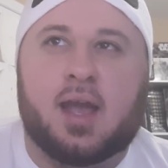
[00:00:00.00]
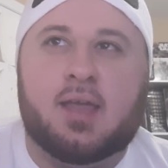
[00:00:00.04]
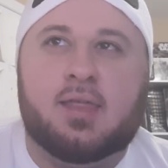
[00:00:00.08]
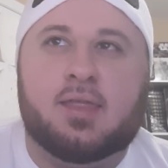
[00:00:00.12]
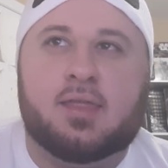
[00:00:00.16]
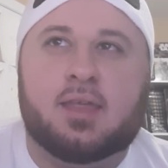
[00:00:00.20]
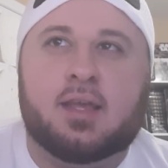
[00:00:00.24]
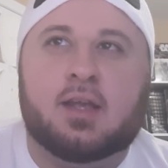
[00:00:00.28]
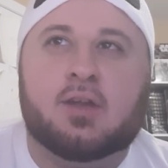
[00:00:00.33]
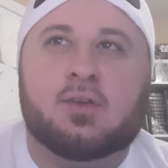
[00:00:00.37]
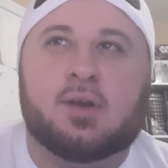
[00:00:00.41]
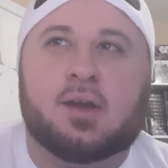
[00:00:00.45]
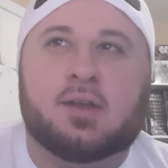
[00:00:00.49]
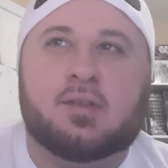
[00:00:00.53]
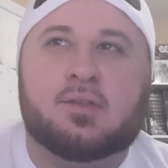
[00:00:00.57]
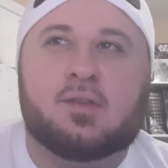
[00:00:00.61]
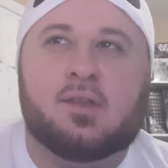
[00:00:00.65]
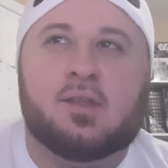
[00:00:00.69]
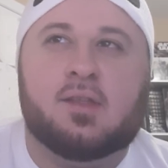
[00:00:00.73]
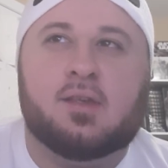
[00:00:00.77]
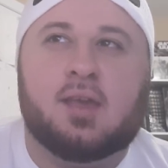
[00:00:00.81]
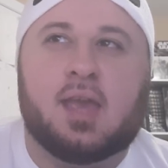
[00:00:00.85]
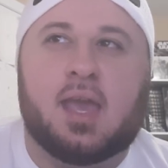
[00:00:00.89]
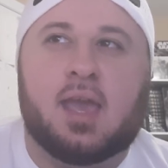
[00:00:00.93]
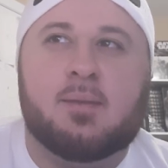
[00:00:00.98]
think Crown
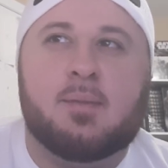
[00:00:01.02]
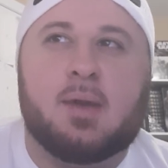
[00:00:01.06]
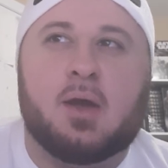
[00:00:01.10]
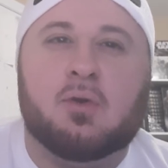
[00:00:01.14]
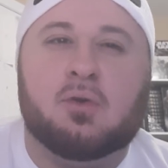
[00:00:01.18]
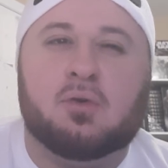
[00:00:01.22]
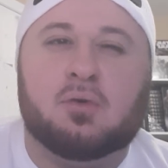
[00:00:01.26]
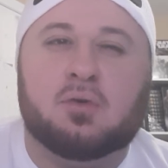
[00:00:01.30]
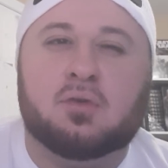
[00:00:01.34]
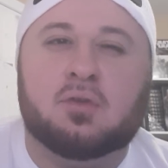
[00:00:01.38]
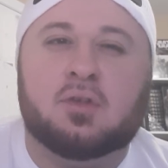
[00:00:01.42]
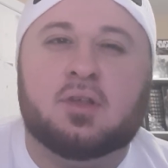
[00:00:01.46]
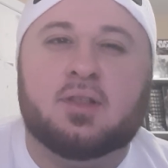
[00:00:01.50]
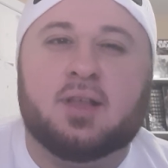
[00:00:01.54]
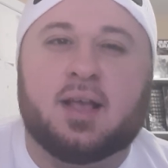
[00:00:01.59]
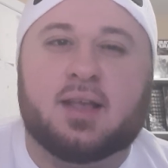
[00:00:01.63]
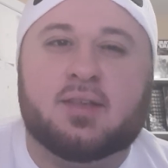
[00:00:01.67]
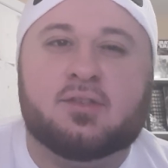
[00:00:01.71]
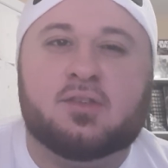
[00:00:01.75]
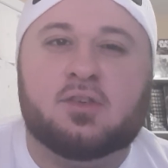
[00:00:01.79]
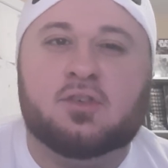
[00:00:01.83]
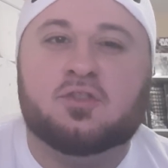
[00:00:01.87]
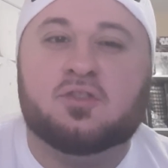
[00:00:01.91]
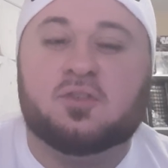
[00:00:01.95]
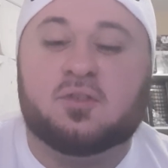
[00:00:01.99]
Zenith came out early
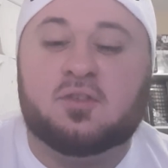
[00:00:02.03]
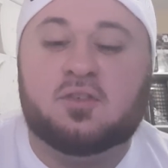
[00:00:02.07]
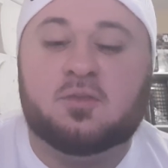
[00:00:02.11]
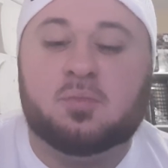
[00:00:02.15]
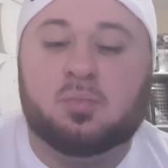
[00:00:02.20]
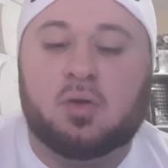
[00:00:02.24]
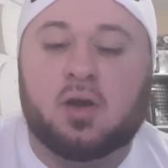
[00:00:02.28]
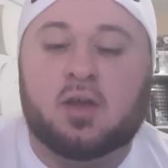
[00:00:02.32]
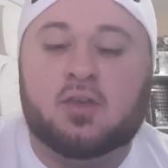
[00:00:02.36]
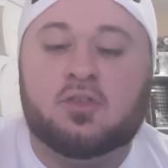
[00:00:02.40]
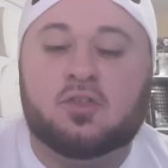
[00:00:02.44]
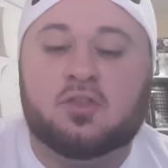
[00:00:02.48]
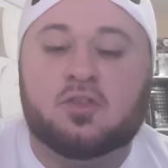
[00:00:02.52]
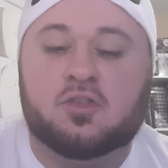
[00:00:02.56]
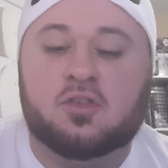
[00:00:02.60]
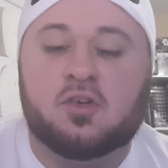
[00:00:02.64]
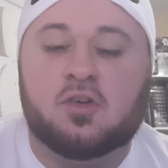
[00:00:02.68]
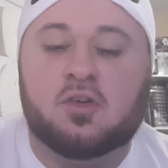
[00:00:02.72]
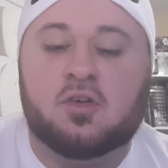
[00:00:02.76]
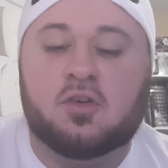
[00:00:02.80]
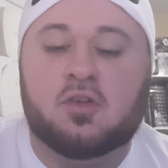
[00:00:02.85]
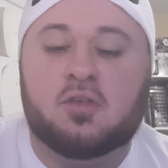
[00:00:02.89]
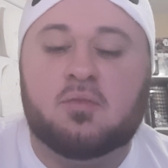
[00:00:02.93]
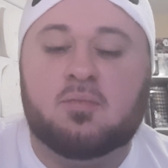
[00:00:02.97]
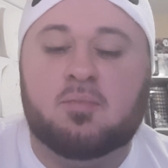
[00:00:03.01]
last year, so these prices
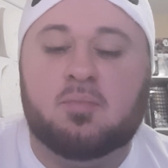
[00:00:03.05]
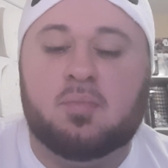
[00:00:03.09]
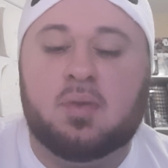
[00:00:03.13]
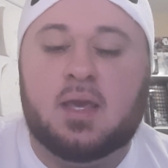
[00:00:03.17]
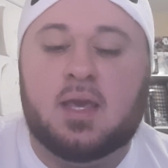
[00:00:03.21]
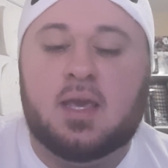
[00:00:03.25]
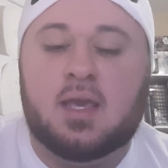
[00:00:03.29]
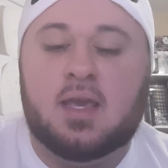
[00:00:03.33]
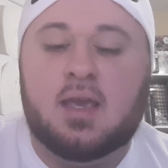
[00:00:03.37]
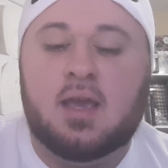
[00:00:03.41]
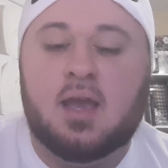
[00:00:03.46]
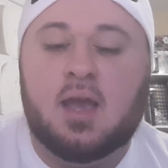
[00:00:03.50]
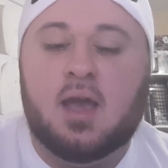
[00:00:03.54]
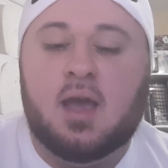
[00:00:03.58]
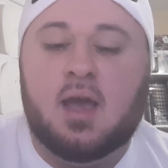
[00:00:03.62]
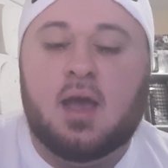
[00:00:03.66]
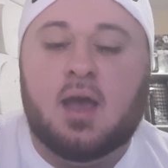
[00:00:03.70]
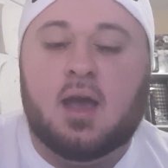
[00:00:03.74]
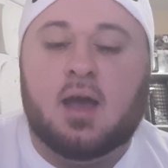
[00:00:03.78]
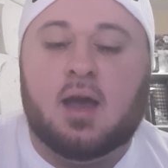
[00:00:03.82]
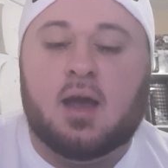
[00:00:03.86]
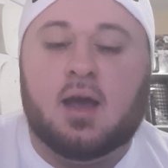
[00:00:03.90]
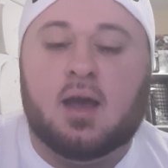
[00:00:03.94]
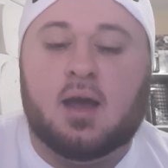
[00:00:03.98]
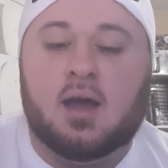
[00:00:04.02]
could be,
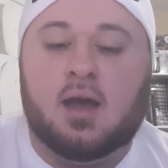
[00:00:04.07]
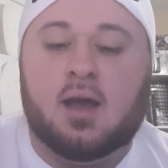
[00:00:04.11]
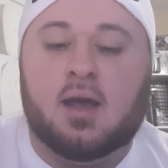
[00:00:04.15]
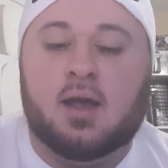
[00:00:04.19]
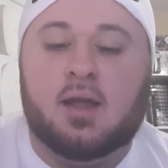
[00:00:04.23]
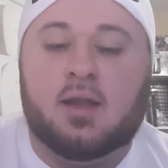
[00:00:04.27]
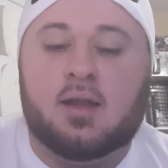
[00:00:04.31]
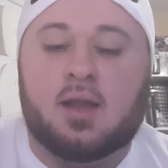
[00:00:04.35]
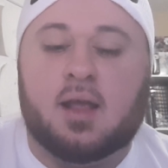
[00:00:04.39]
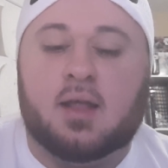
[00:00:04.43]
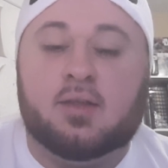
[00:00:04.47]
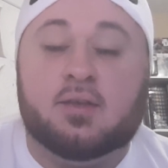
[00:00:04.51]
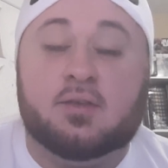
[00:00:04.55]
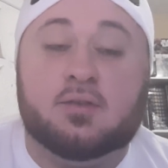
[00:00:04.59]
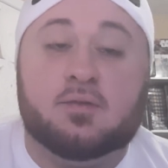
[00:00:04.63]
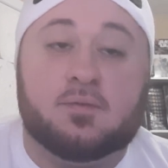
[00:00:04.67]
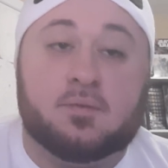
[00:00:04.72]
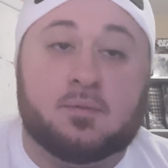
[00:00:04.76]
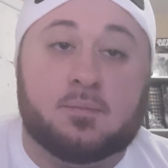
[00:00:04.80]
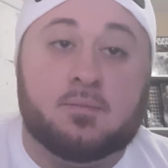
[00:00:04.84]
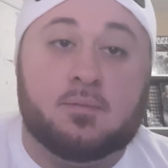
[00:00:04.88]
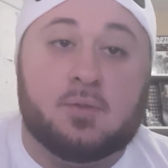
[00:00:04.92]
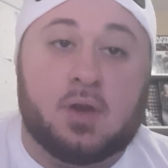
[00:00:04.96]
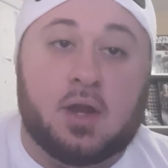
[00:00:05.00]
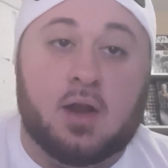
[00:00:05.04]
at least,
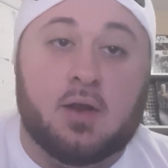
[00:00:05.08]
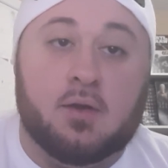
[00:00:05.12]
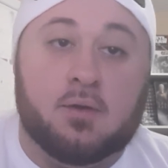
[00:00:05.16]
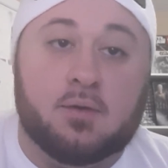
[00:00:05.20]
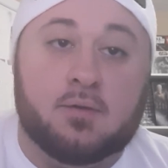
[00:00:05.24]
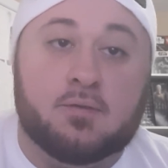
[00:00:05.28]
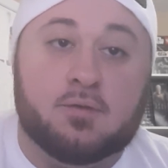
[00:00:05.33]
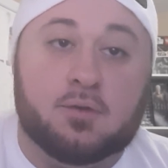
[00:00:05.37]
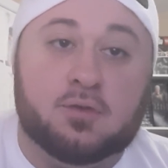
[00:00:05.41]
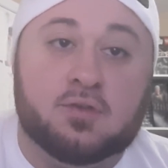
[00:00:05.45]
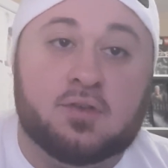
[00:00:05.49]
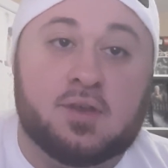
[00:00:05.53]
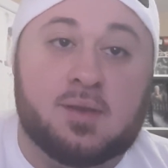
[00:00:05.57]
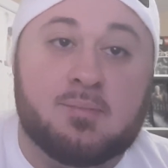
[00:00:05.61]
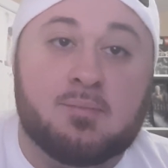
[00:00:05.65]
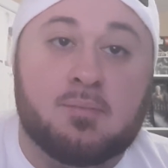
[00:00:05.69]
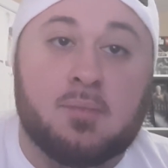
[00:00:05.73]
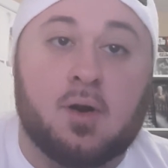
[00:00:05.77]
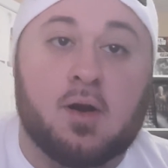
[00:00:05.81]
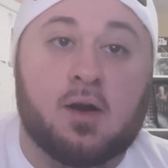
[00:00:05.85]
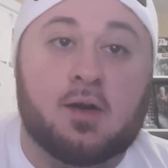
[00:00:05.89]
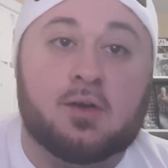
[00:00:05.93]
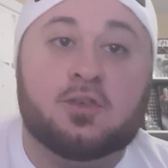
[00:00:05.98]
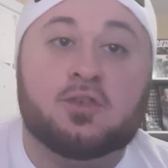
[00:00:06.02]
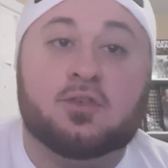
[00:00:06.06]
you know, if you see
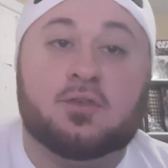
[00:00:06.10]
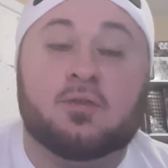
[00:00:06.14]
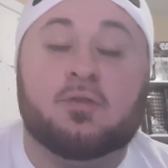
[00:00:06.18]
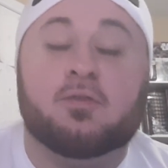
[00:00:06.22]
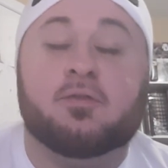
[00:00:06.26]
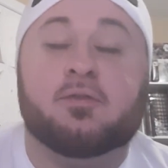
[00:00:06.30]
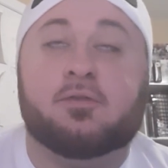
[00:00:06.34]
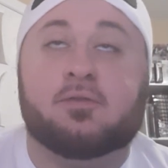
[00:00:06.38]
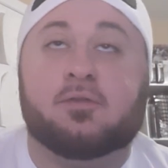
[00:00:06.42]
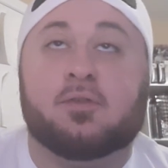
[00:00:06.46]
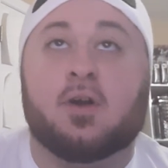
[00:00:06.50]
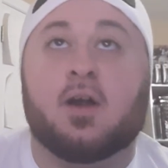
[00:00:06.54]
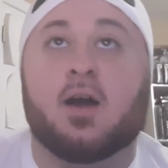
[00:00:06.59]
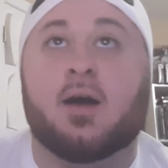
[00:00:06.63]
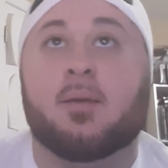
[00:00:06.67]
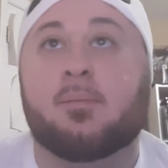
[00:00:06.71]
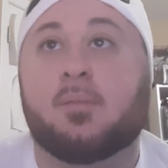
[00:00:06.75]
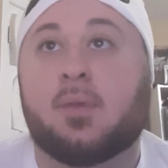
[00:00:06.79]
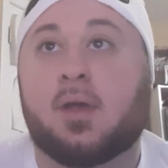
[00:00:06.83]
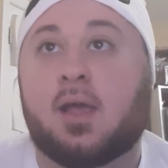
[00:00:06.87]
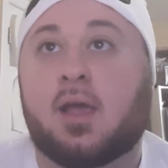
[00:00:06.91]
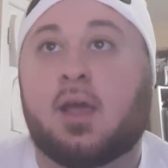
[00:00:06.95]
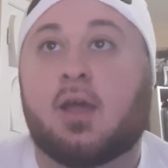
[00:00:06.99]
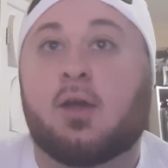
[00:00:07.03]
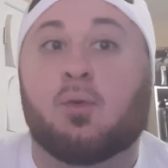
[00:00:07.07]
March, from
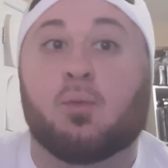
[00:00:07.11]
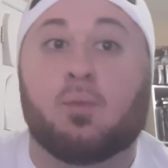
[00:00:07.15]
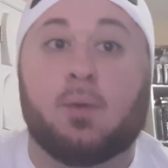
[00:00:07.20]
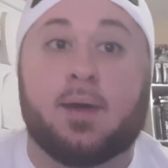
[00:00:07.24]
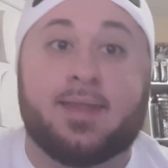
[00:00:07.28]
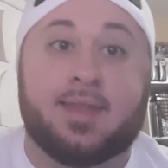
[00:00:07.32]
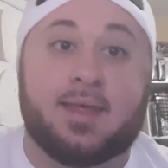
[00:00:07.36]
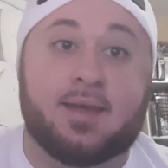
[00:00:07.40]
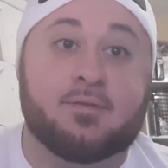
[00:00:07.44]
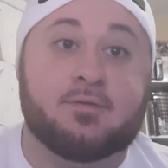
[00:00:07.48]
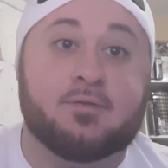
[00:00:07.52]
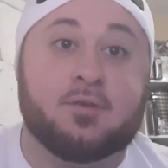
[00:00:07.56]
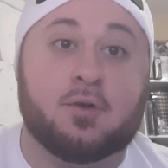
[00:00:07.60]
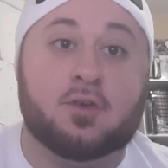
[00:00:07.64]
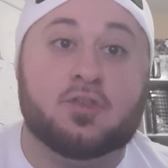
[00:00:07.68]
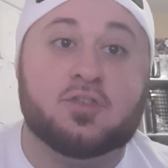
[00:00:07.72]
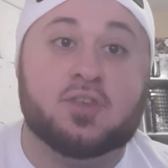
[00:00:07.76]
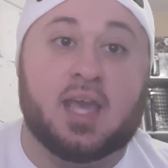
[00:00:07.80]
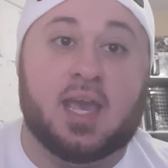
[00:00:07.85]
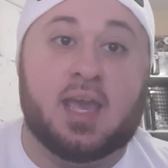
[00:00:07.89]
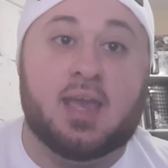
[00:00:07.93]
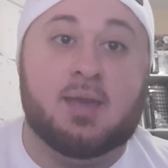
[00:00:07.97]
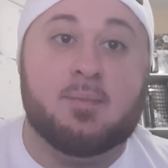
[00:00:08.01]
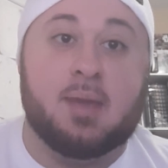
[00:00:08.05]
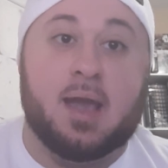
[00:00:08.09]
when they first
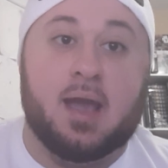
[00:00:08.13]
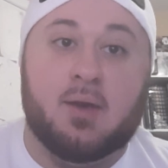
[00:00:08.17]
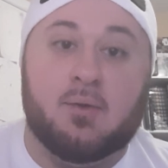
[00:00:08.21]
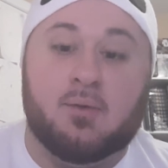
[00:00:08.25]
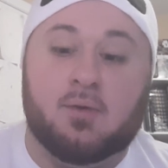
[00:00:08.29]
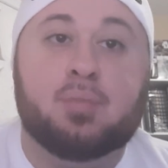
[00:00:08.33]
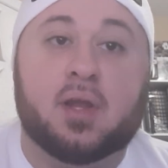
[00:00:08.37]
came out.